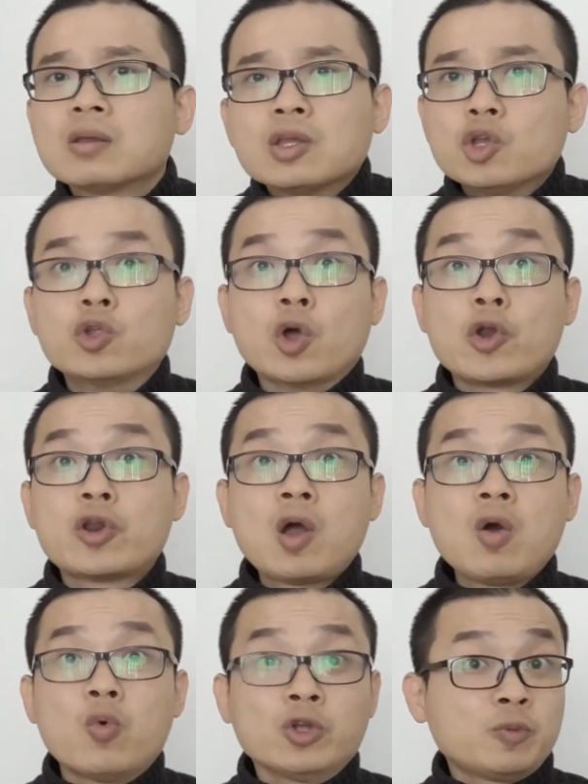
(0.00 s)
You don't
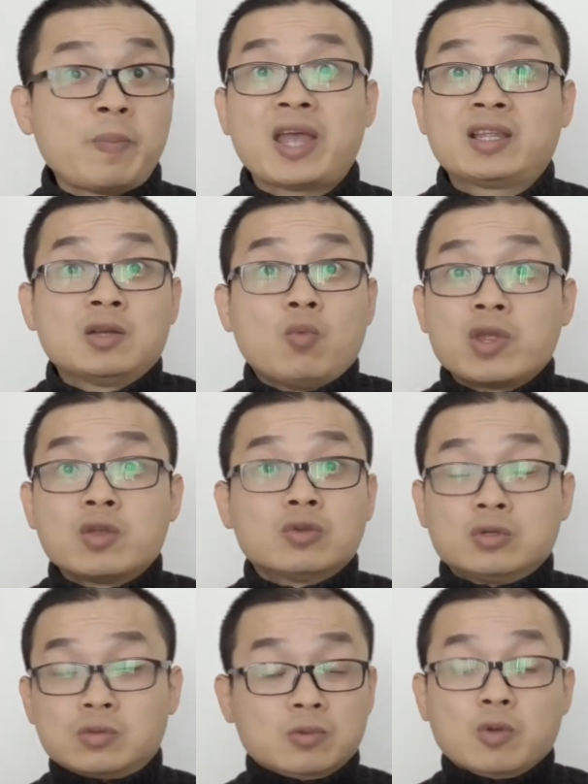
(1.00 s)
know which pattern when
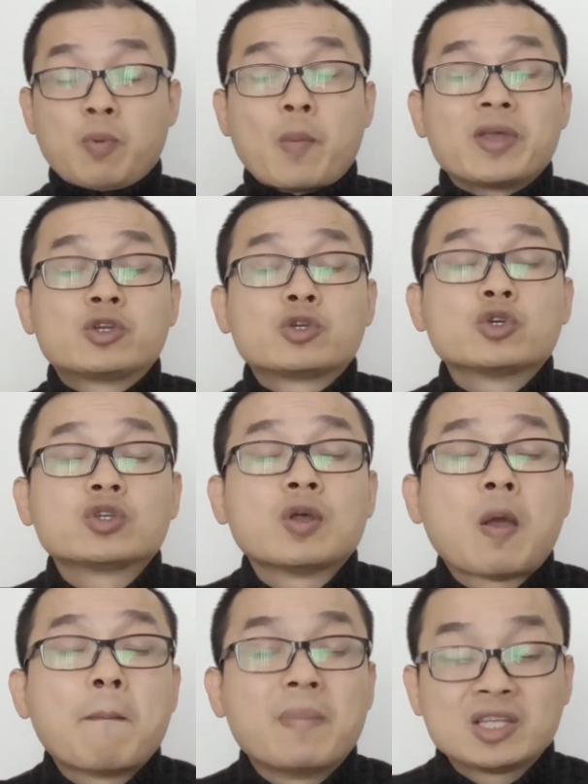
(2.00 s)
you probably choose
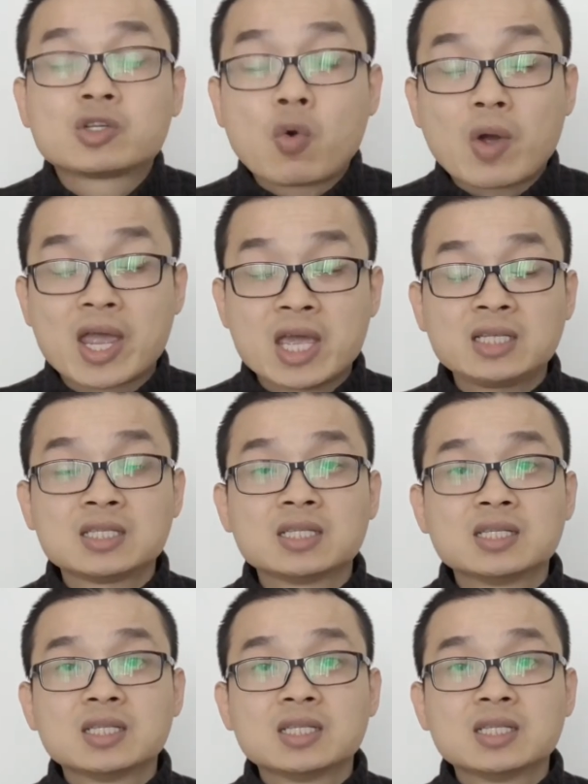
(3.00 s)
medical aid.